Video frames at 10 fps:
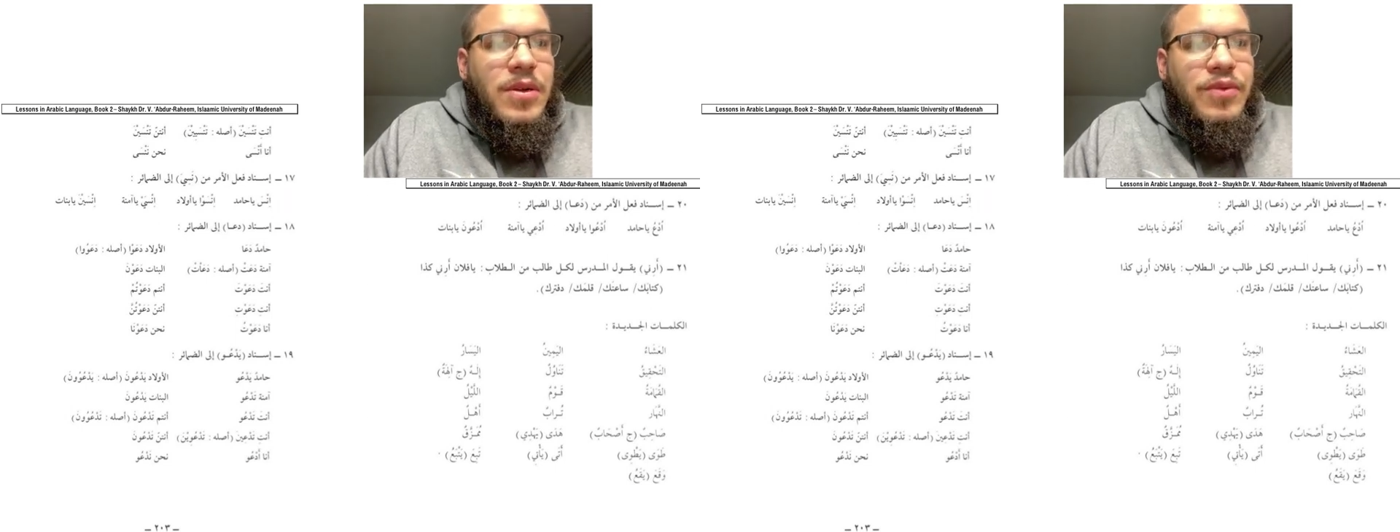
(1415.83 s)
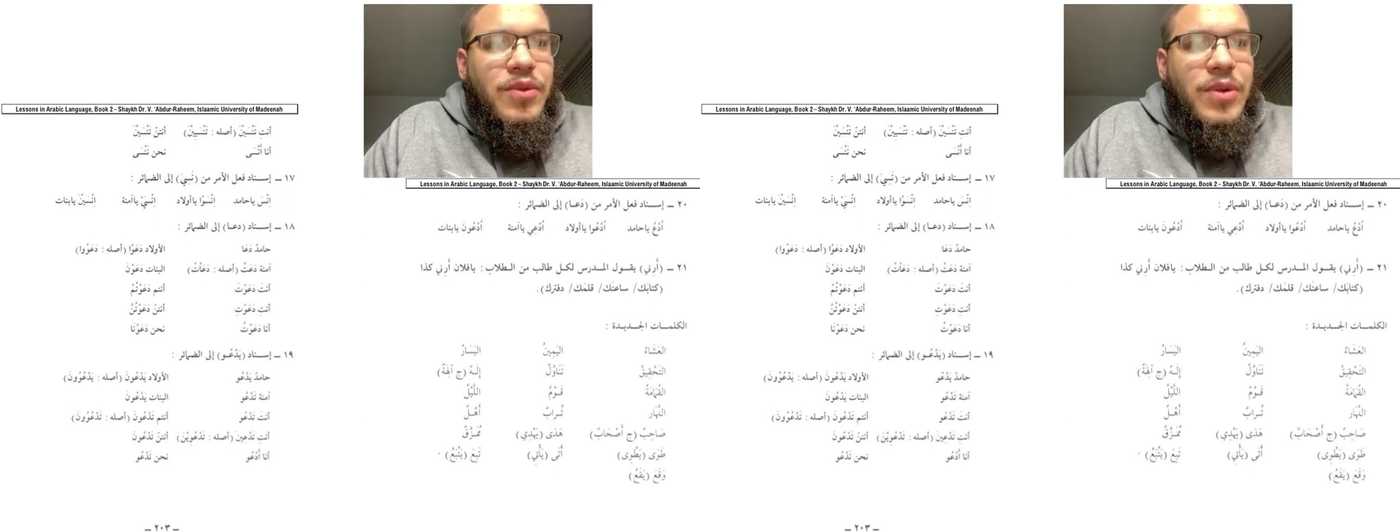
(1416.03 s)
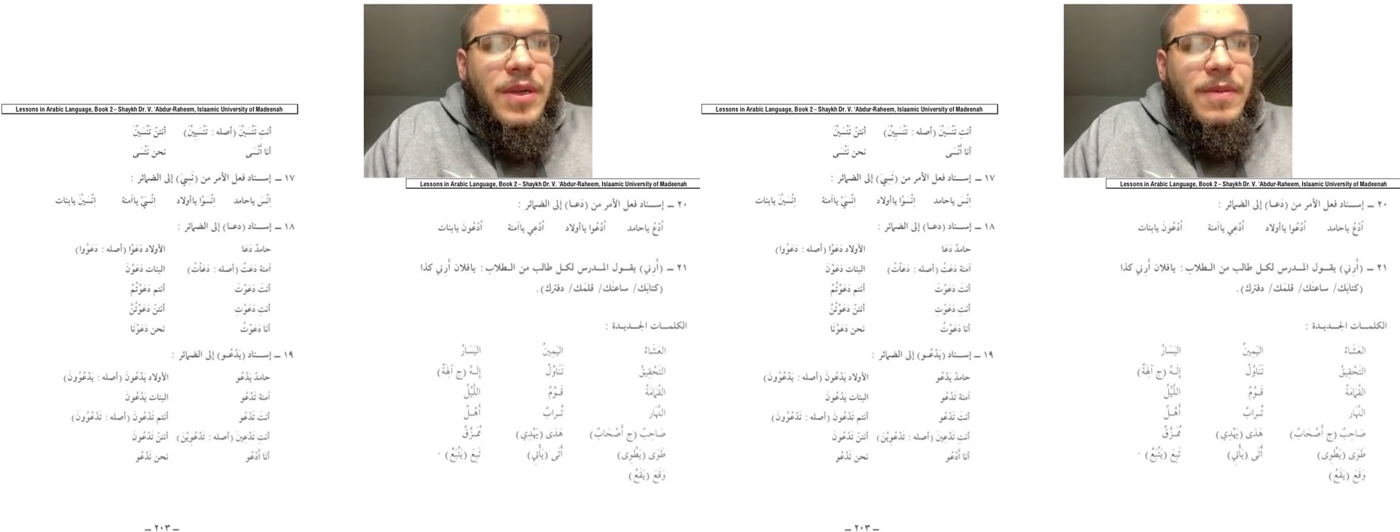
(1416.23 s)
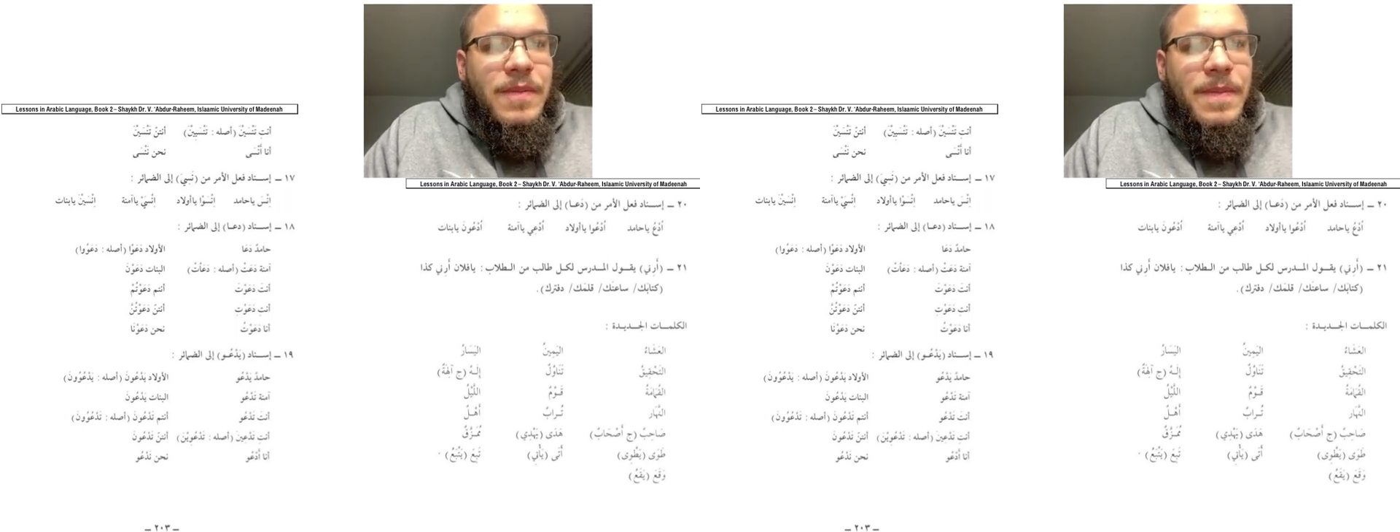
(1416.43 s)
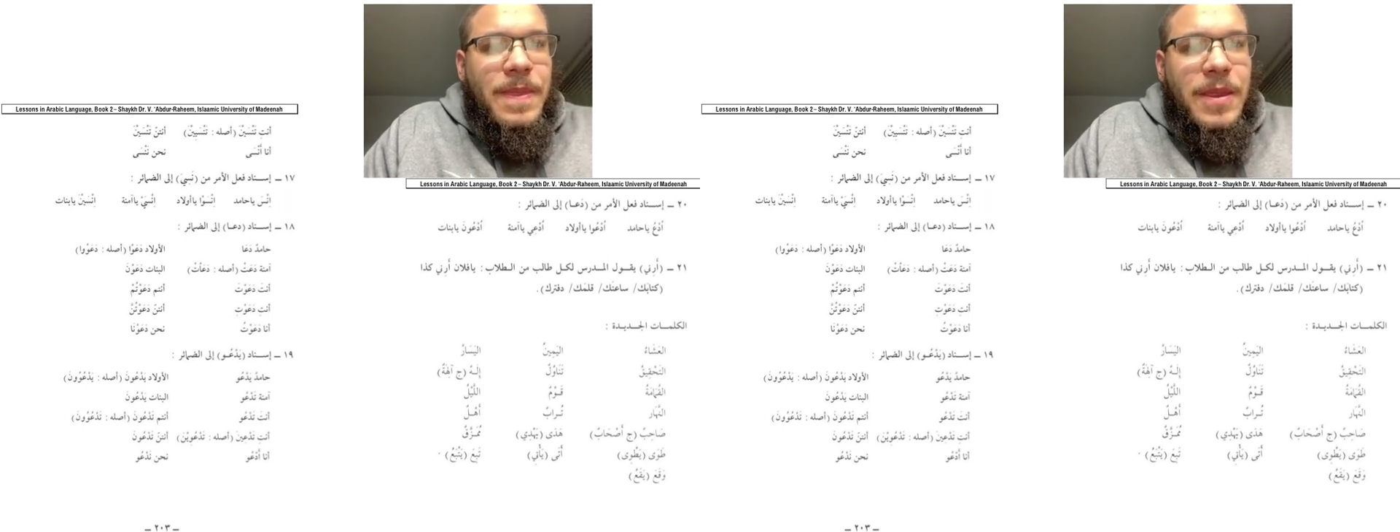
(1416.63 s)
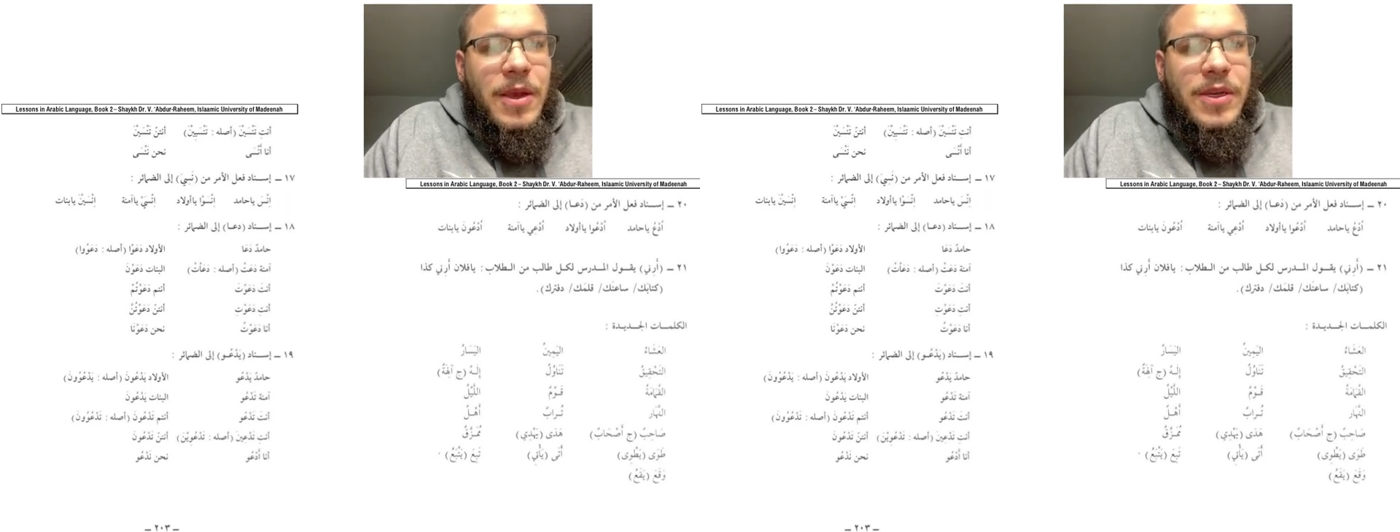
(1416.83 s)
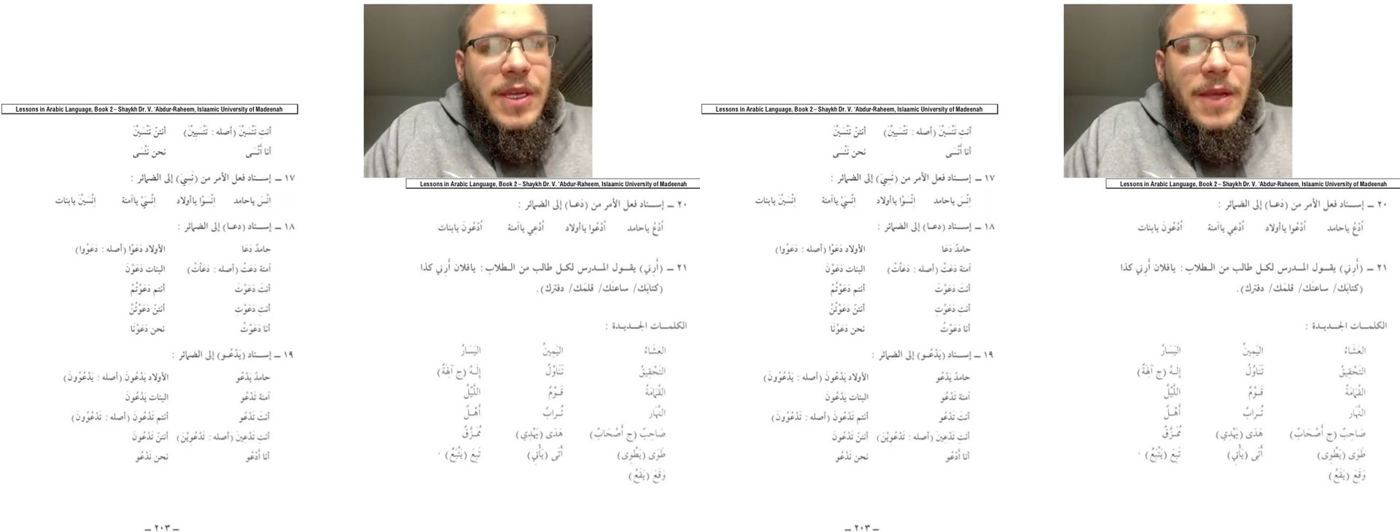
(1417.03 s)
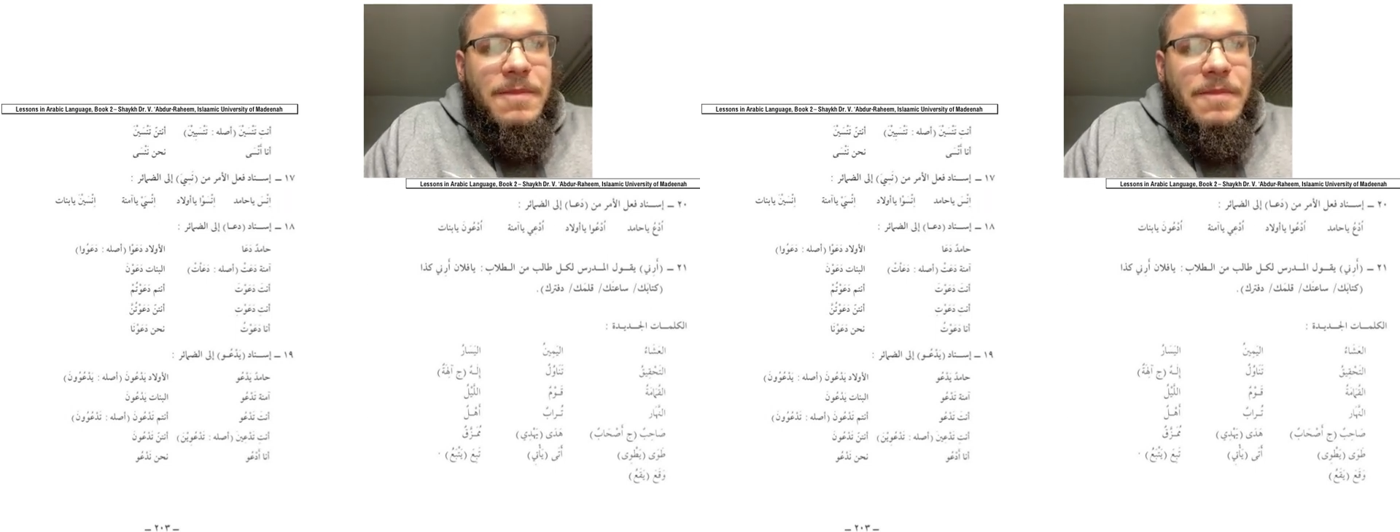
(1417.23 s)
ruling.
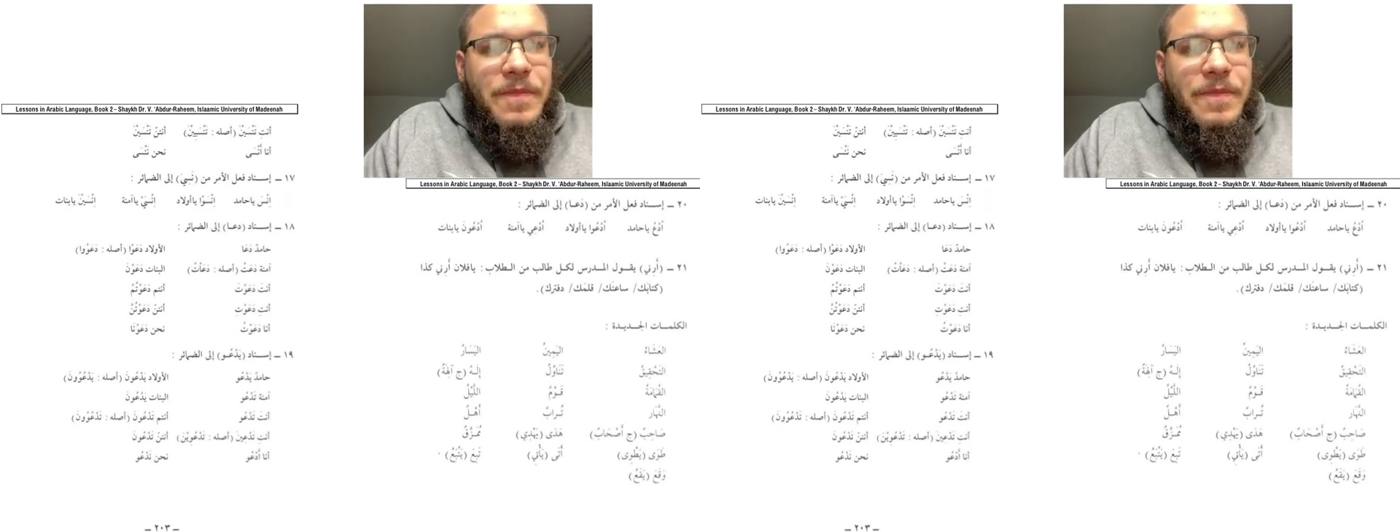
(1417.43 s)
Okay.